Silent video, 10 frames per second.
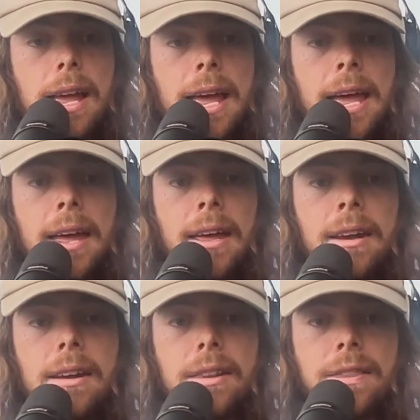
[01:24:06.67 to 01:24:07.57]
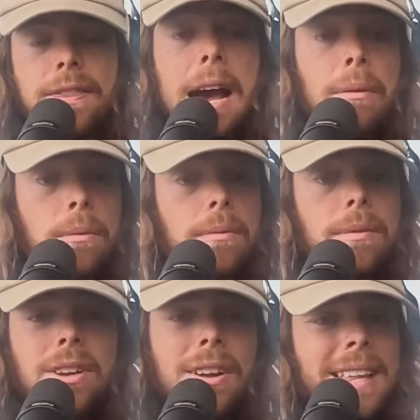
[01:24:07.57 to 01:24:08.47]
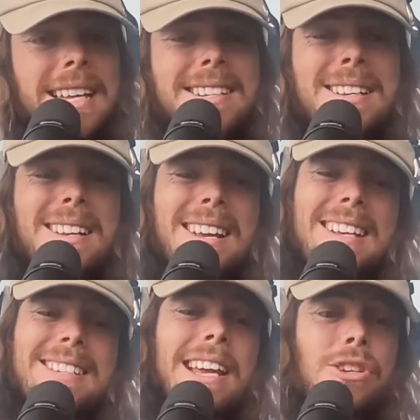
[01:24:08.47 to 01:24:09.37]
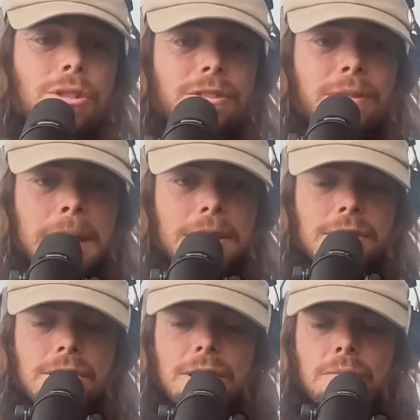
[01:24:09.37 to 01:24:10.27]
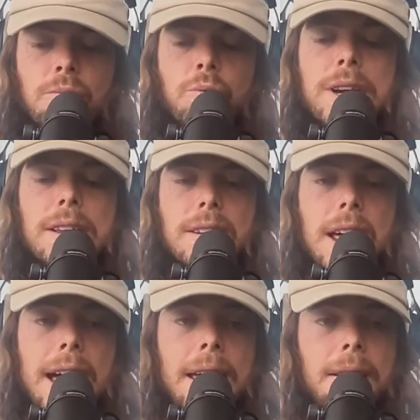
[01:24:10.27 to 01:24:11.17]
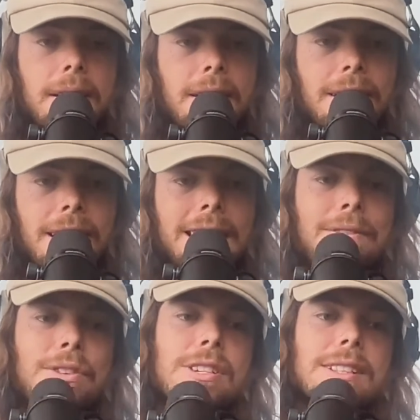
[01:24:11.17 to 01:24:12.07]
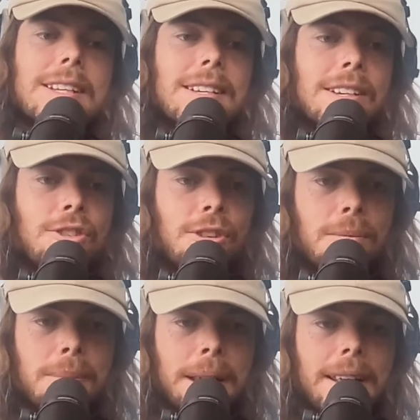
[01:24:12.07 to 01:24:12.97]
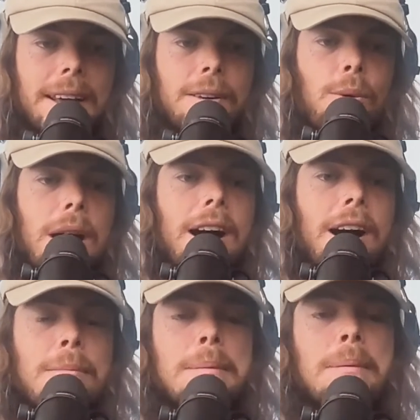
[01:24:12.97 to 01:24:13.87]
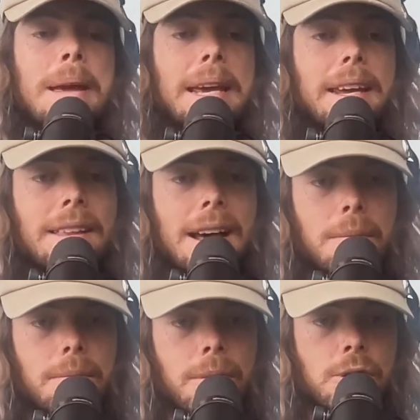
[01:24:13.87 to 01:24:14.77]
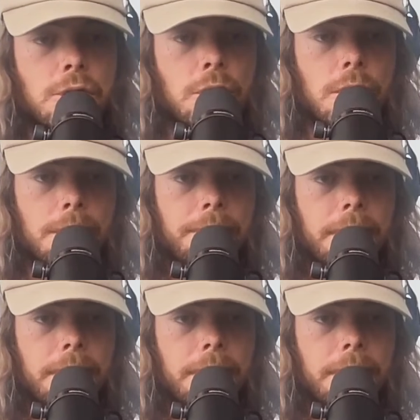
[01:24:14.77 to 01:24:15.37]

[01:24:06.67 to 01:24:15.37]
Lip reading: And that, you know, that's essential for me, just to realign. And even just listening to it, being like, wow, I remember making that with Sean.